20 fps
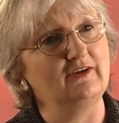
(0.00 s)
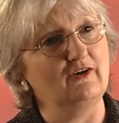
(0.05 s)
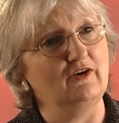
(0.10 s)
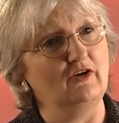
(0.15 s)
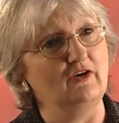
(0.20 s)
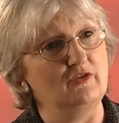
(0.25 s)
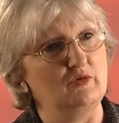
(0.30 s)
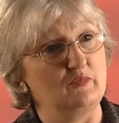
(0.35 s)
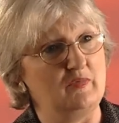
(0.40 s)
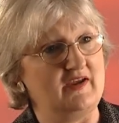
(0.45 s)

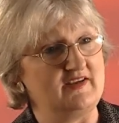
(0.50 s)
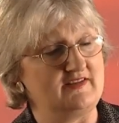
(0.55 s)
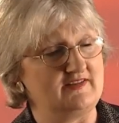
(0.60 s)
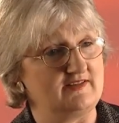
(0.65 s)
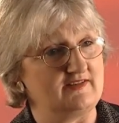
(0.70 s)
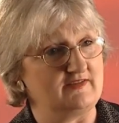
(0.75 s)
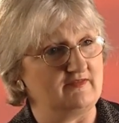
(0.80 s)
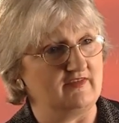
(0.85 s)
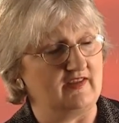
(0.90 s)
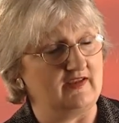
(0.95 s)
on the
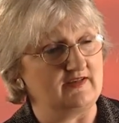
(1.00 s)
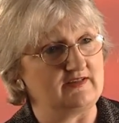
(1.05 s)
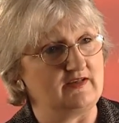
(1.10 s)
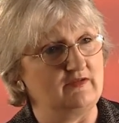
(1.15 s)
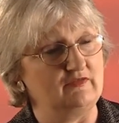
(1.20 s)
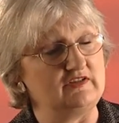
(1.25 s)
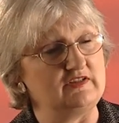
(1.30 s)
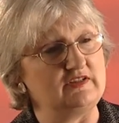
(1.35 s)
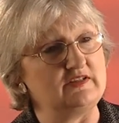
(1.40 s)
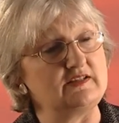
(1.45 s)
basis of that
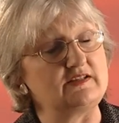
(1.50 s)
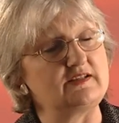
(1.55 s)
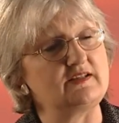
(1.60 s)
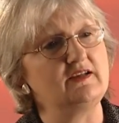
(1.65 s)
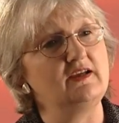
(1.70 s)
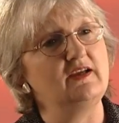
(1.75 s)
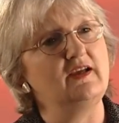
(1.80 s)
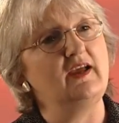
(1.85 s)
evidence.